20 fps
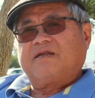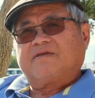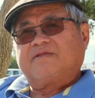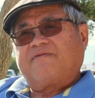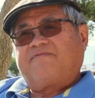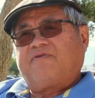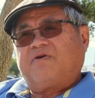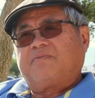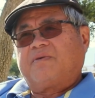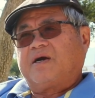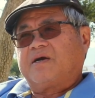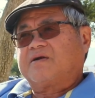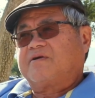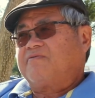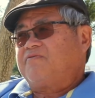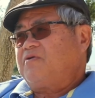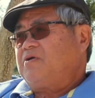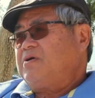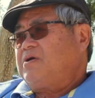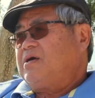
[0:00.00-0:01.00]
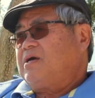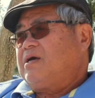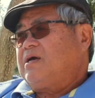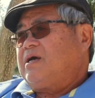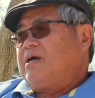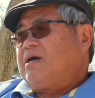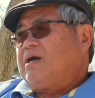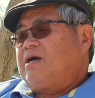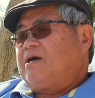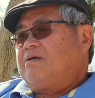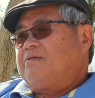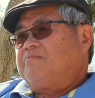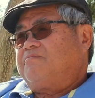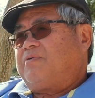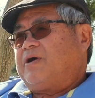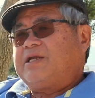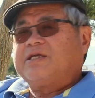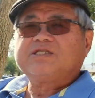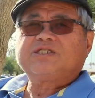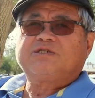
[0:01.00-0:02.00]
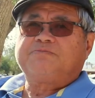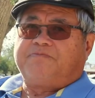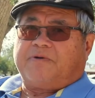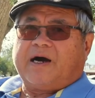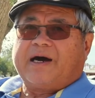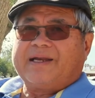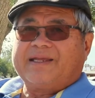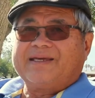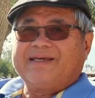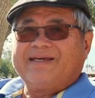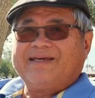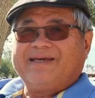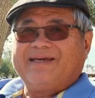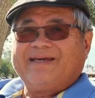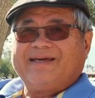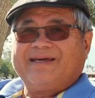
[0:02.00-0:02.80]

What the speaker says: in the filmography, but it's spotty.